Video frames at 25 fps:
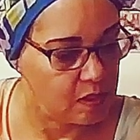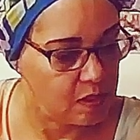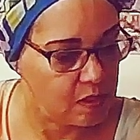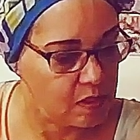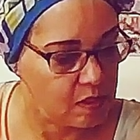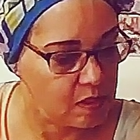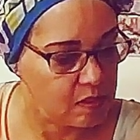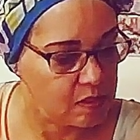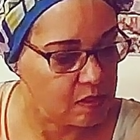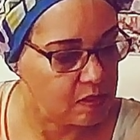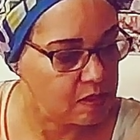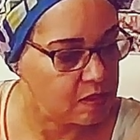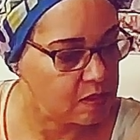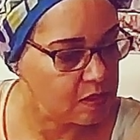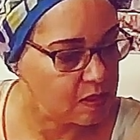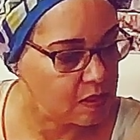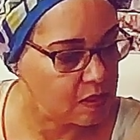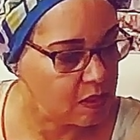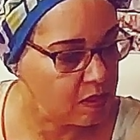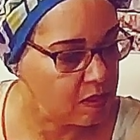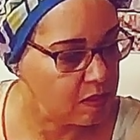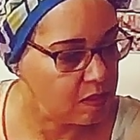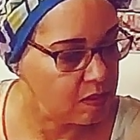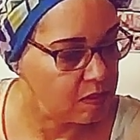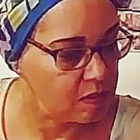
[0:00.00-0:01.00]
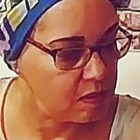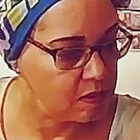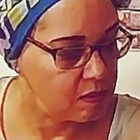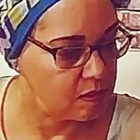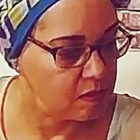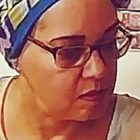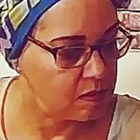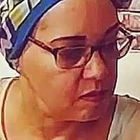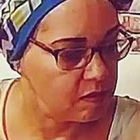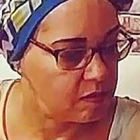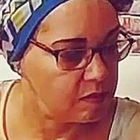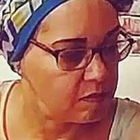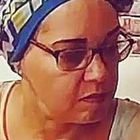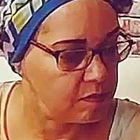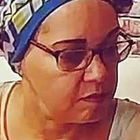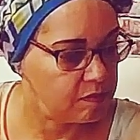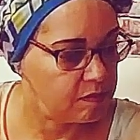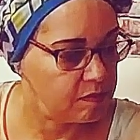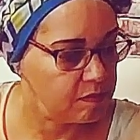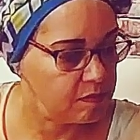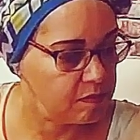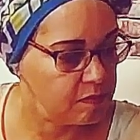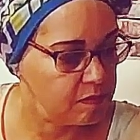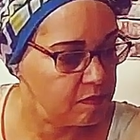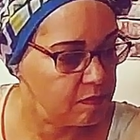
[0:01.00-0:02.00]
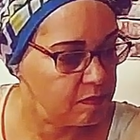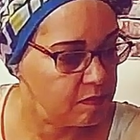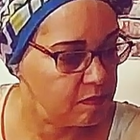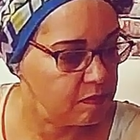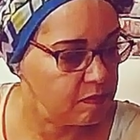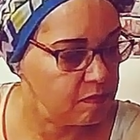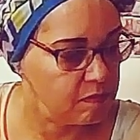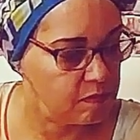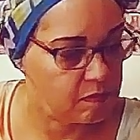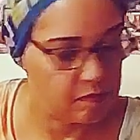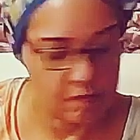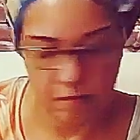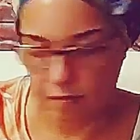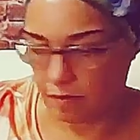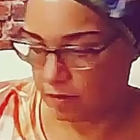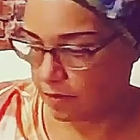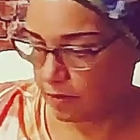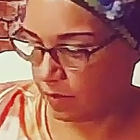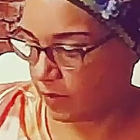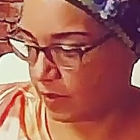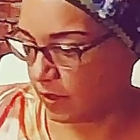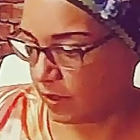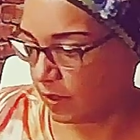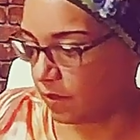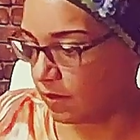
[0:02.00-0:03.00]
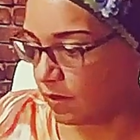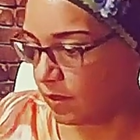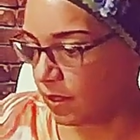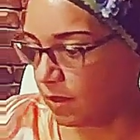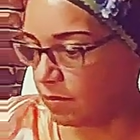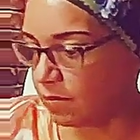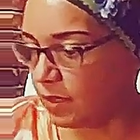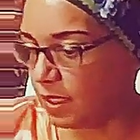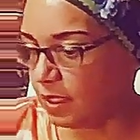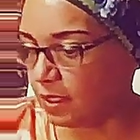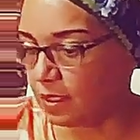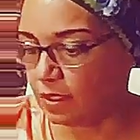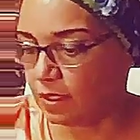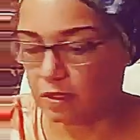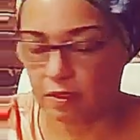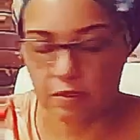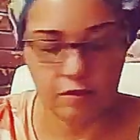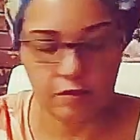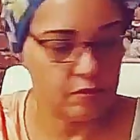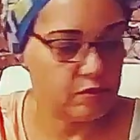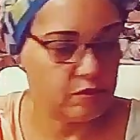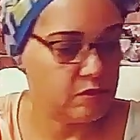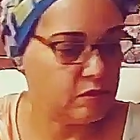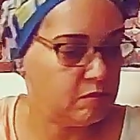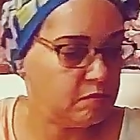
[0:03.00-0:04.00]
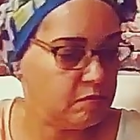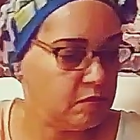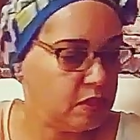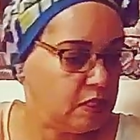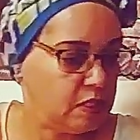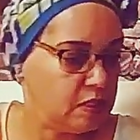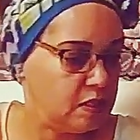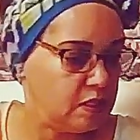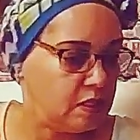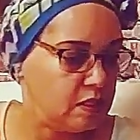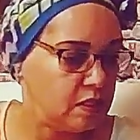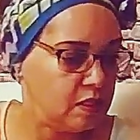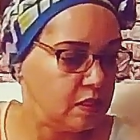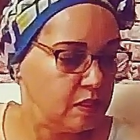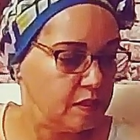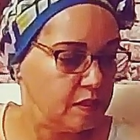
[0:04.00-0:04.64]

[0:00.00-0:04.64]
some, oh, that made it a little too minty.